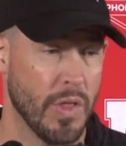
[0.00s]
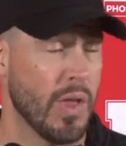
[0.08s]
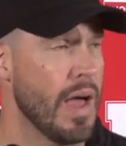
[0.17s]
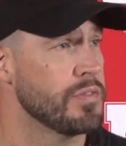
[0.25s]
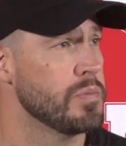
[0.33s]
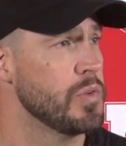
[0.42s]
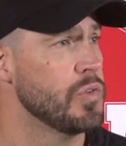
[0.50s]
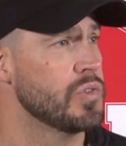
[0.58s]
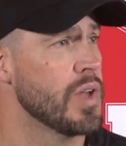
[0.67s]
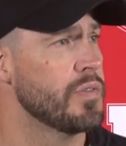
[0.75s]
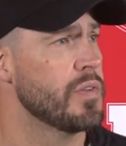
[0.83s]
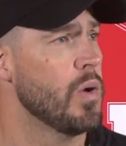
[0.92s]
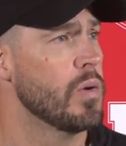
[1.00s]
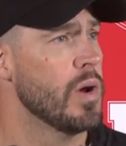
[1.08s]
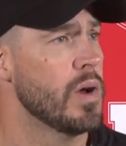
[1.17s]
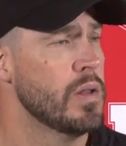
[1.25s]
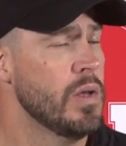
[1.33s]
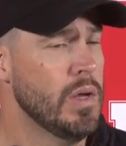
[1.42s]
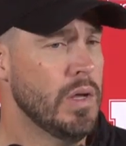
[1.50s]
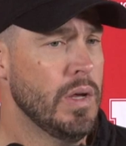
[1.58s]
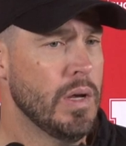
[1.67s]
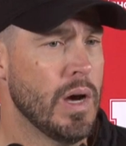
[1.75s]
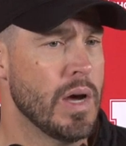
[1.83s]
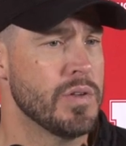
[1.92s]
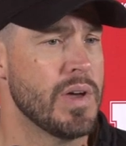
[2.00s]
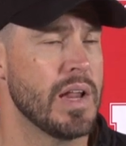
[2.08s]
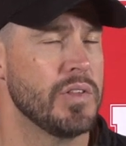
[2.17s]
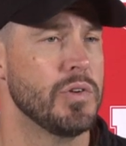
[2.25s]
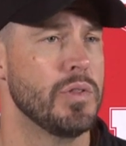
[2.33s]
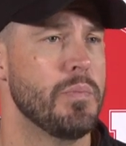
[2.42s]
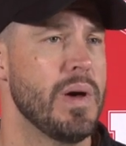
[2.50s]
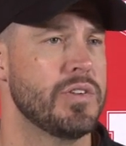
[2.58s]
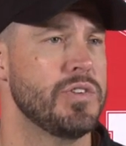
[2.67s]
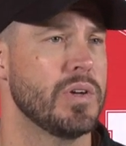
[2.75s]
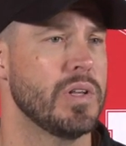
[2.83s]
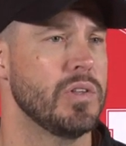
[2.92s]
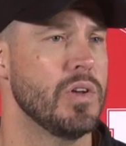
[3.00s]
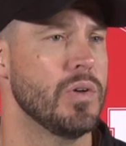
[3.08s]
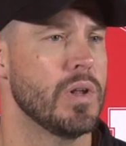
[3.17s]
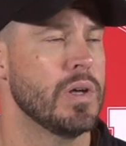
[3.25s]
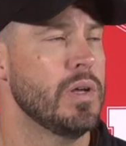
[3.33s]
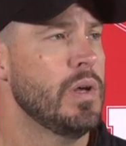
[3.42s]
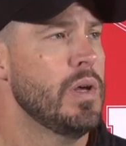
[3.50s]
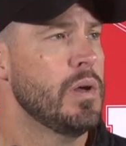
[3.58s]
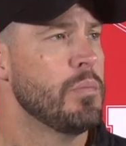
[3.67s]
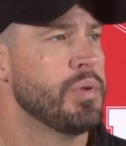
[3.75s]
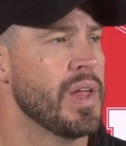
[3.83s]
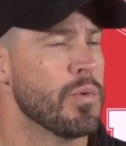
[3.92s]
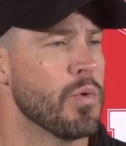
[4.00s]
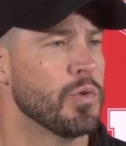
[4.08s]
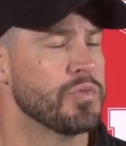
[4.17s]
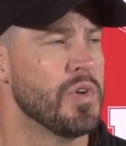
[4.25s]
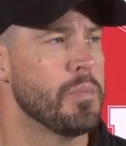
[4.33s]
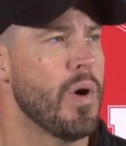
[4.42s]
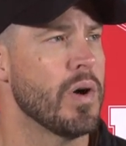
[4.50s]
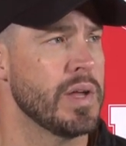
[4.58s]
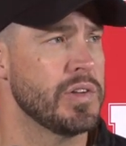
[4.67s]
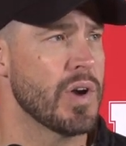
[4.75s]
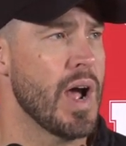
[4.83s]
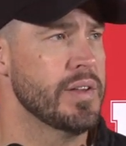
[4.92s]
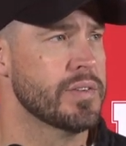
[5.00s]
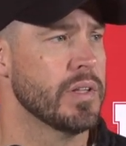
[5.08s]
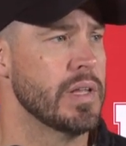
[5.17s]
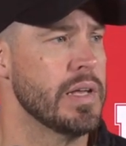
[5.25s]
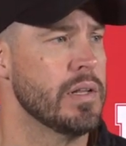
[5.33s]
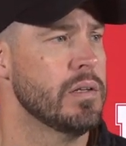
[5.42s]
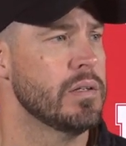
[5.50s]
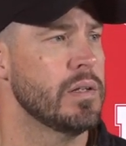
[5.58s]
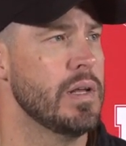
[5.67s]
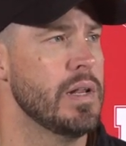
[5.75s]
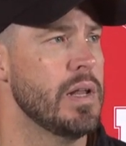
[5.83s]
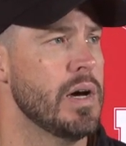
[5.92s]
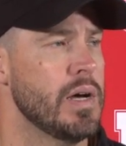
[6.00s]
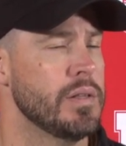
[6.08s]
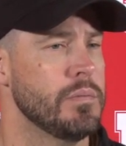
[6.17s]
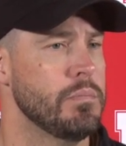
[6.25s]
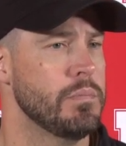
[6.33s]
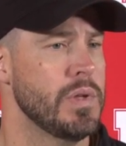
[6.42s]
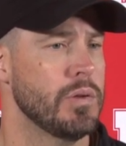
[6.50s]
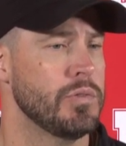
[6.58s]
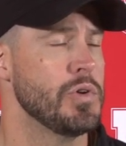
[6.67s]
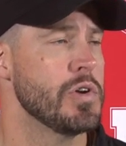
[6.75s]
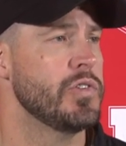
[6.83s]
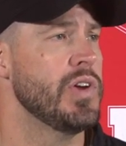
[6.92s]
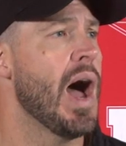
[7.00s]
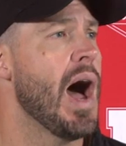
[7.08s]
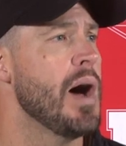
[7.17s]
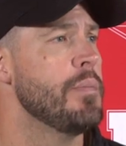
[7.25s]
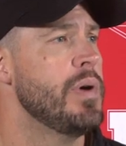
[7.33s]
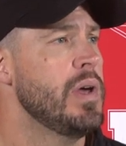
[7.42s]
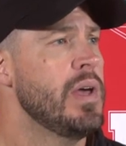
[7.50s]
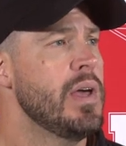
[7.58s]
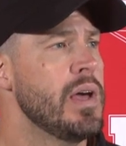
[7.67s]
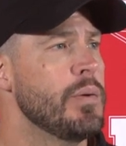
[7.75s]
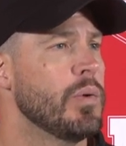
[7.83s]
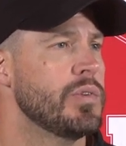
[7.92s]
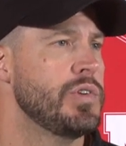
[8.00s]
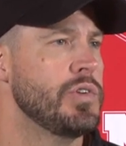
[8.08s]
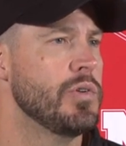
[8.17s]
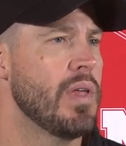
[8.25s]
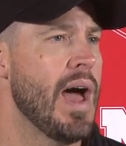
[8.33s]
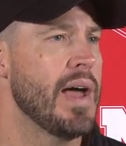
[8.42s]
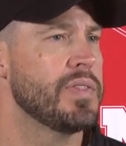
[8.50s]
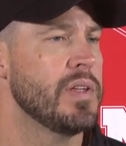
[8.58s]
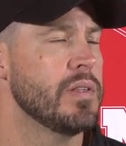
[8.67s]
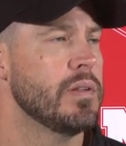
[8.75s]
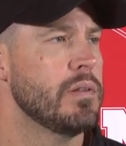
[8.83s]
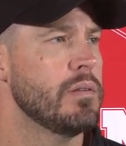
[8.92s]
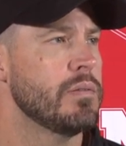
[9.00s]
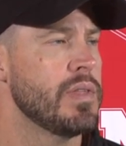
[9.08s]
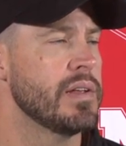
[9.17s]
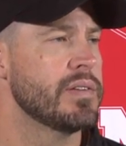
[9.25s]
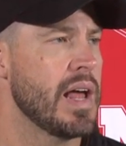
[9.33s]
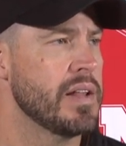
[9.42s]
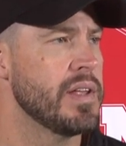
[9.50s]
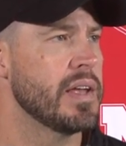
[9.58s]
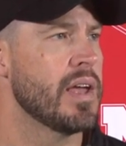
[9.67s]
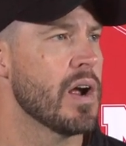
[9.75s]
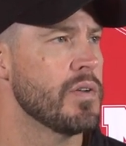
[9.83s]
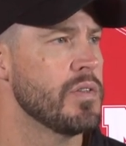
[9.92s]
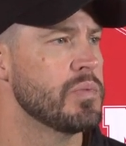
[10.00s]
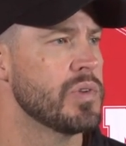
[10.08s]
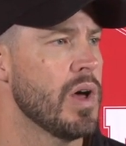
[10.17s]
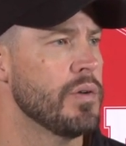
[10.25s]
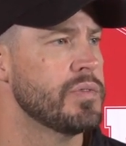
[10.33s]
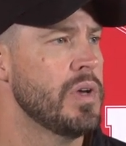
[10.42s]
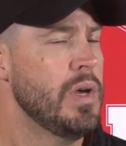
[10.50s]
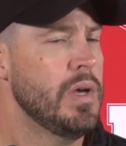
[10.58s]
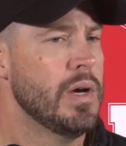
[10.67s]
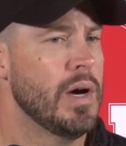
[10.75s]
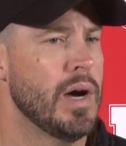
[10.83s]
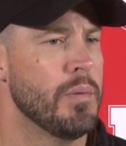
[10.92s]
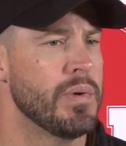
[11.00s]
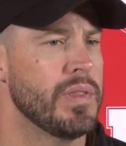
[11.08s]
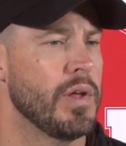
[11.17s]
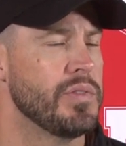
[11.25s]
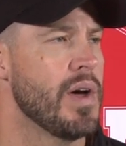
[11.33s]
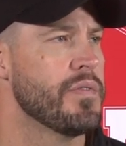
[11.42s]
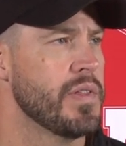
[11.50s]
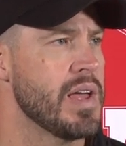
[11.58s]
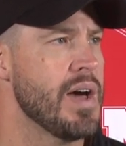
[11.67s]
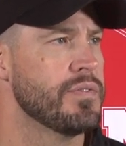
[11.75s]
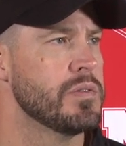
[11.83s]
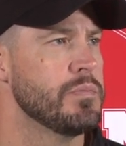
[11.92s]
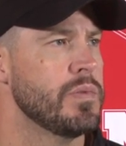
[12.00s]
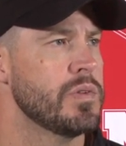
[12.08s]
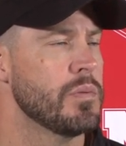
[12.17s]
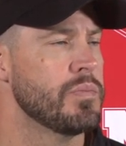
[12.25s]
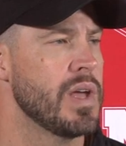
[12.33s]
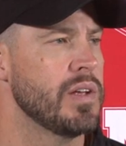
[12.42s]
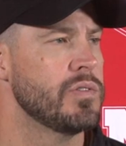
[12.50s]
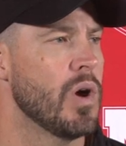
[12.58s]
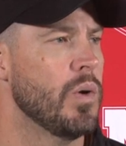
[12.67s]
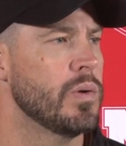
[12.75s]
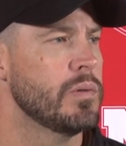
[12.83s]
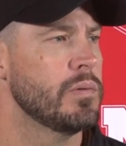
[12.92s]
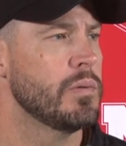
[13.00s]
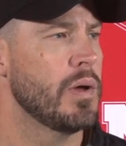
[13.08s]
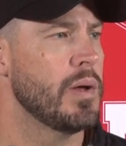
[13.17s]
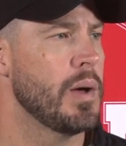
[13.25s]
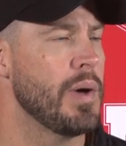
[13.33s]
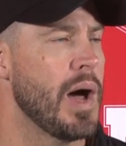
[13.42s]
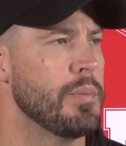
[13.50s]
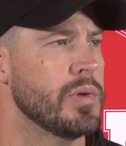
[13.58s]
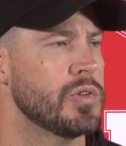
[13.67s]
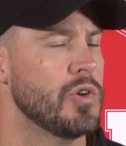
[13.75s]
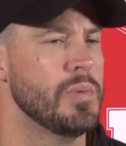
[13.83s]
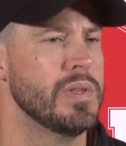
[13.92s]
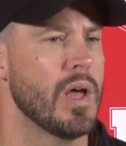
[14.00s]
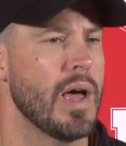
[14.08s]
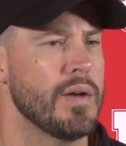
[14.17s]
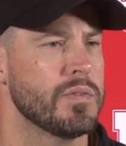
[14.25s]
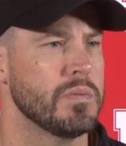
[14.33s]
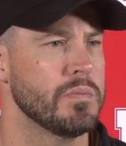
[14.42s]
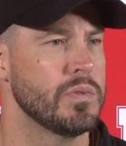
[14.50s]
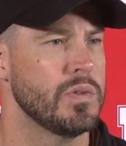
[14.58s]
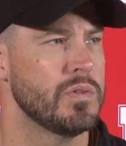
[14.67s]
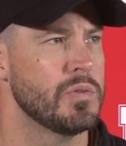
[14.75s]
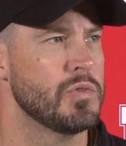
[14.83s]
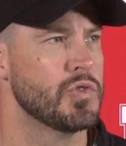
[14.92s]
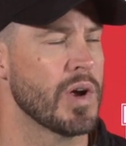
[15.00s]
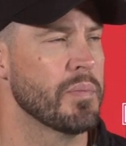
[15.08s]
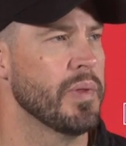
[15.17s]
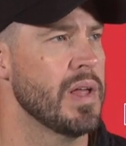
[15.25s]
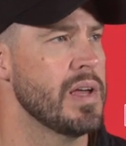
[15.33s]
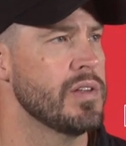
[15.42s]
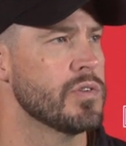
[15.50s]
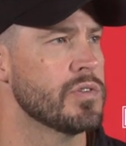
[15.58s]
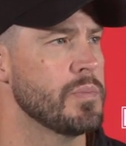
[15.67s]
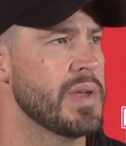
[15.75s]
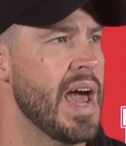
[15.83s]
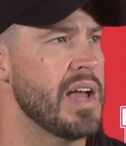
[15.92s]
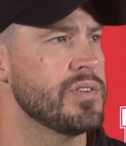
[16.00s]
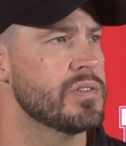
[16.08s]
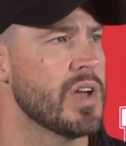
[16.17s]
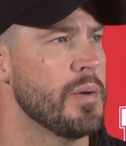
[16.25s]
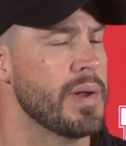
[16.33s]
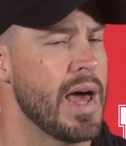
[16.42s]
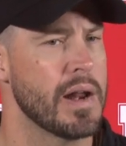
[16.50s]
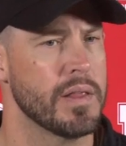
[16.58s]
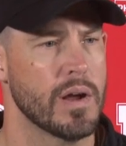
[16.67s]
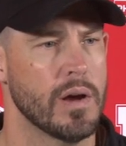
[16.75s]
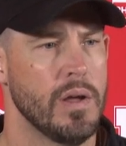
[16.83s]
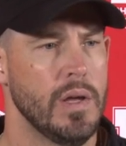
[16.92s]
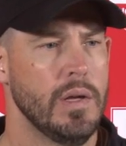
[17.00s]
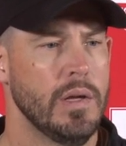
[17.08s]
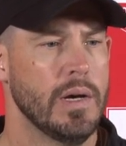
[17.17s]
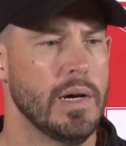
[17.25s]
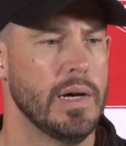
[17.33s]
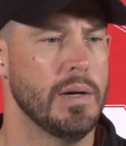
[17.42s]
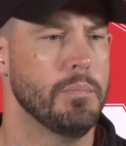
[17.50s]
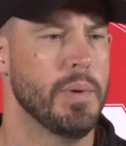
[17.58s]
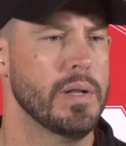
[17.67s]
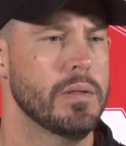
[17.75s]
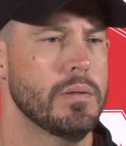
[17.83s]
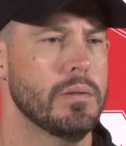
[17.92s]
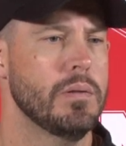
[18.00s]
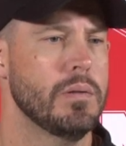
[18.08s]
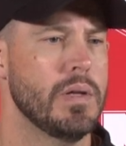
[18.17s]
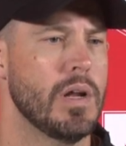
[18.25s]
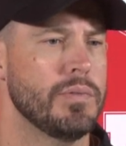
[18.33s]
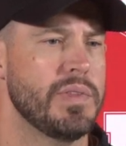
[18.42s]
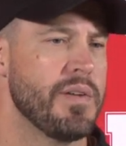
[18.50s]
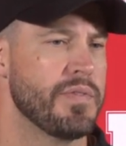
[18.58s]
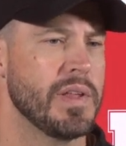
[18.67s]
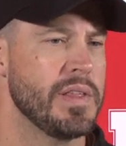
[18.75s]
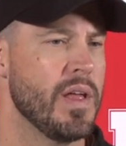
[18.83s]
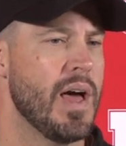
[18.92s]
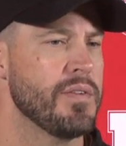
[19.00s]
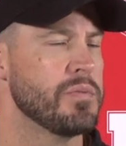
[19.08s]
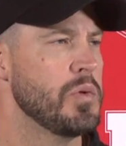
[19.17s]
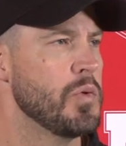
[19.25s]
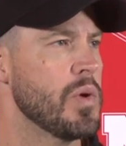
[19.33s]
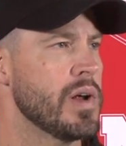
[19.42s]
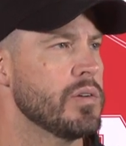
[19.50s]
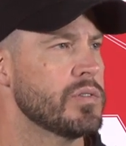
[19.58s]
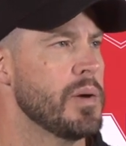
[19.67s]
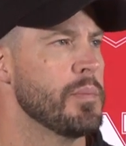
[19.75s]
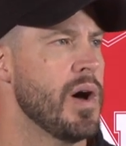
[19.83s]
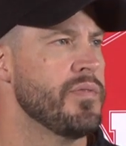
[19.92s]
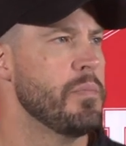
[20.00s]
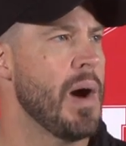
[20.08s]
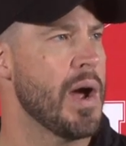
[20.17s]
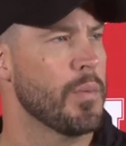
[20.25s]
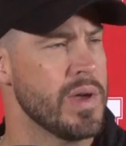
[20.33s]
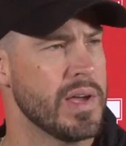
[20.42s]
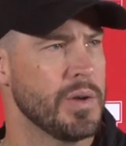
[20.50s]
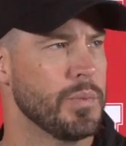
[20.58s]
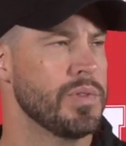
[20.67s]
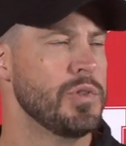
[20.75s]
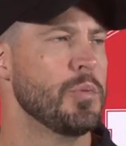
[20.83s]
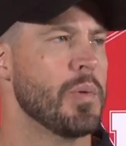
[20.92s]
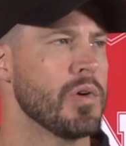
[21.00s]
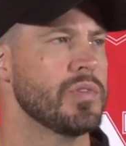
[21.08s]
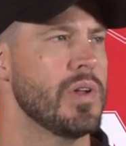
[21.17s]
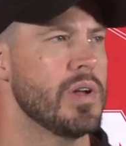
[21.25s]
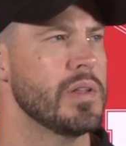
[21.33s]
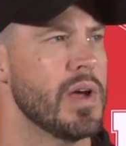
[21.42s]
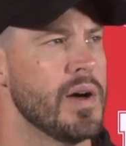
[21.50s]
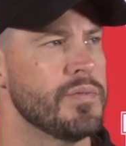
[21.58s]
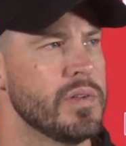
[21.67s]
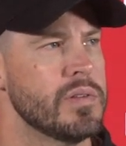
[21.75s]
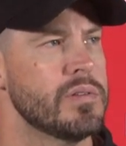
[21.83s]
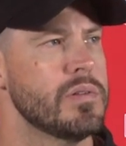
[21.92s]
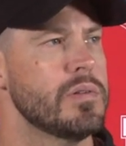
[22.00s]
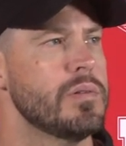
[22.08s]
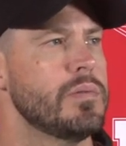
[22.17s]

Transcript: they'll have some new stuff going on. You got to do the best you can do to play rules football, get your eyes clean, and do your job. And once you do that, then things kind of take care of themselves. But they'll definitely have some things going. I'm assuming they'll have some trick plays or some gadgets coming out of there. But definitely they'll have some new wrinkles coming off the bye week and with new personnel in the offense.